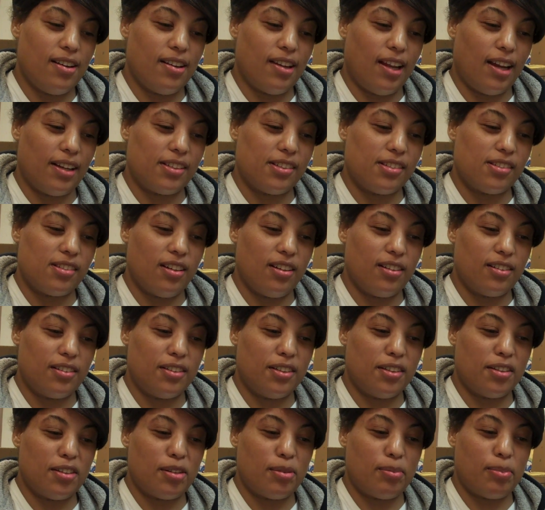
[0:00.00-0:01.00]
I'd like to talk
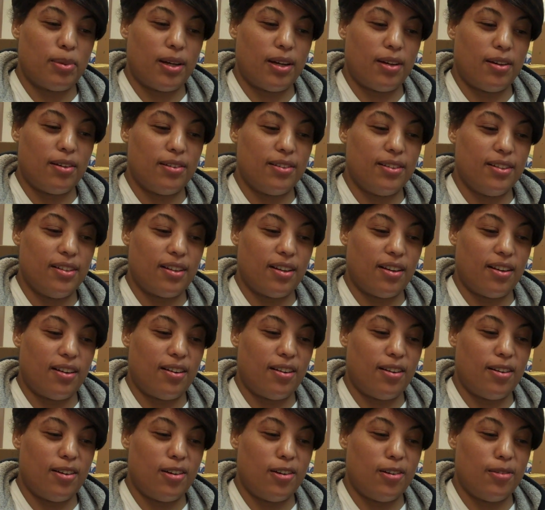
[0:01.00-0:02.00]
to you about
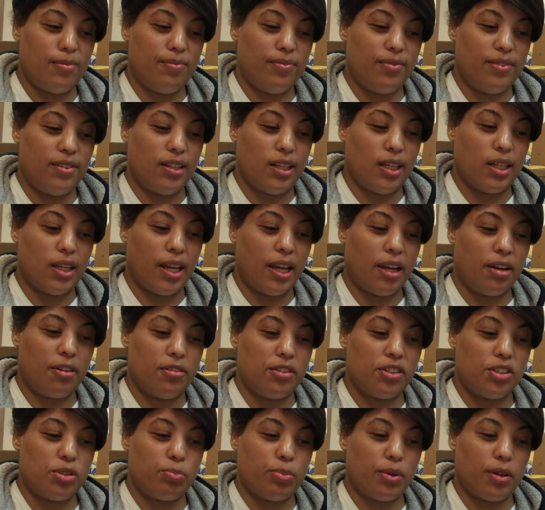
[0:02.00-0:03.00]
um, the
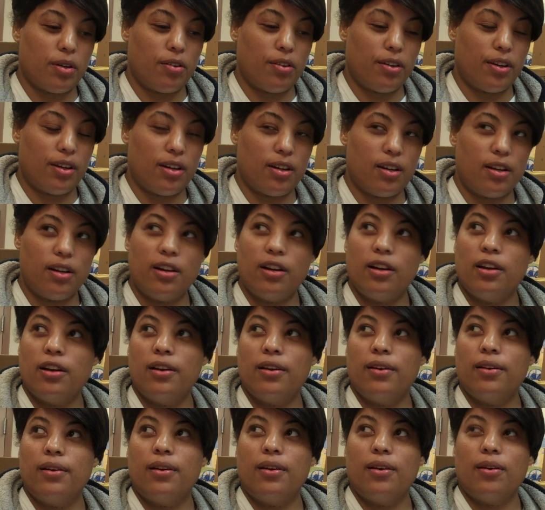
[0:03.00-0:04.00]
language barrier.
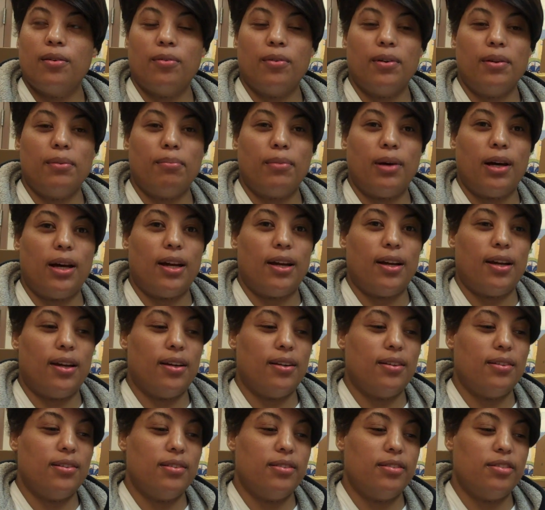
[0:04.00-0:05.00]
When
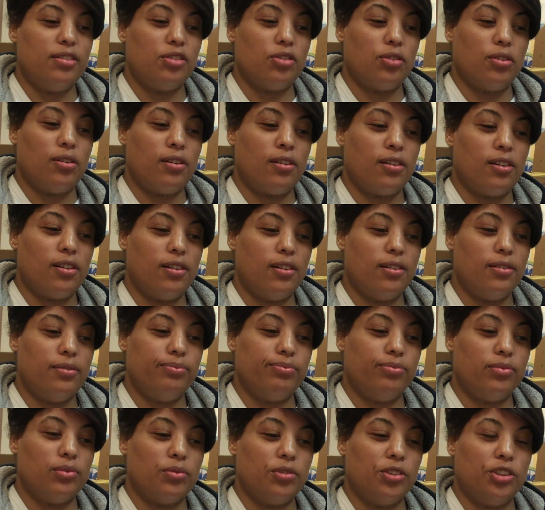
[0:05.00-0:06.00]
my daughter,
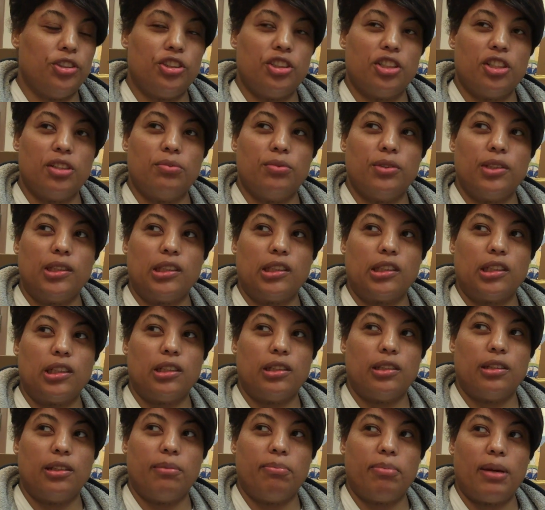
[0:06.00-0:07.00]
when she was
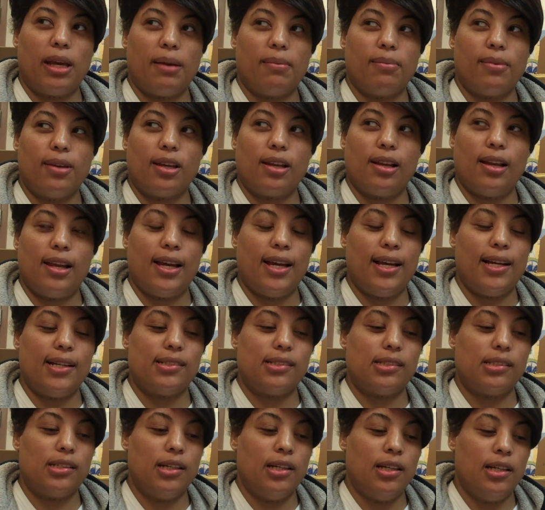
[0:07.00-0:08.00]
in the baby
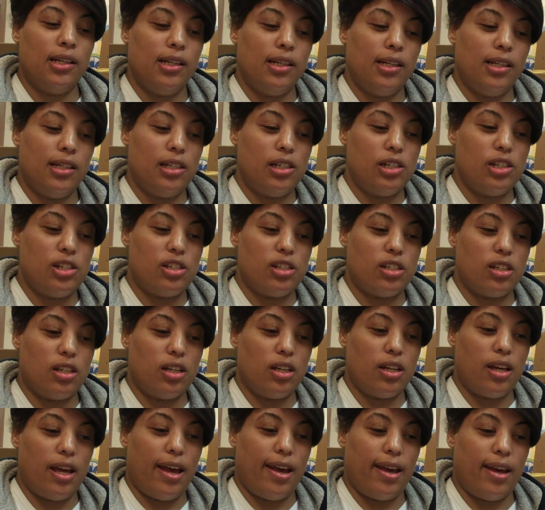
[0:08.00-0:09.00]
class,
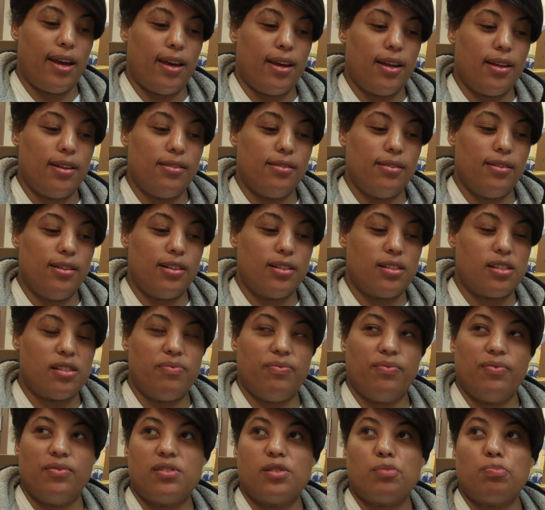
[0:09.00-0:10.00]
she had a
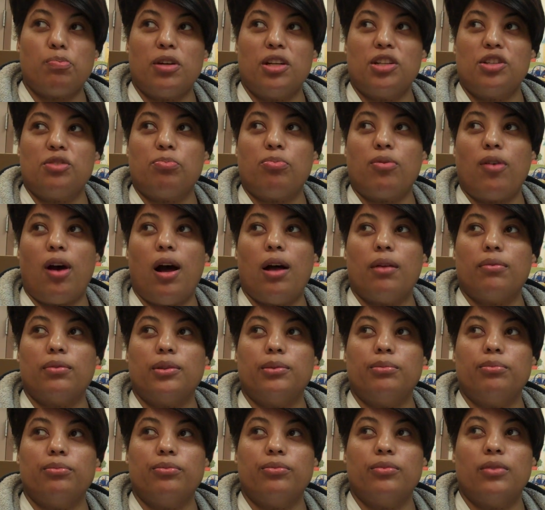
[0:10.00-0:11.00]
speech
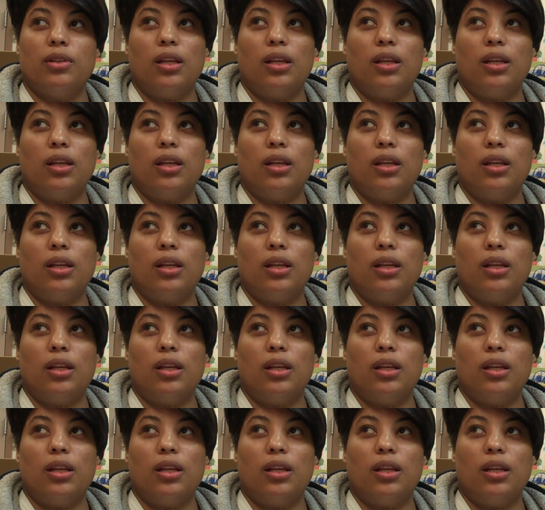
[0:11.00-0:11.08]
problem.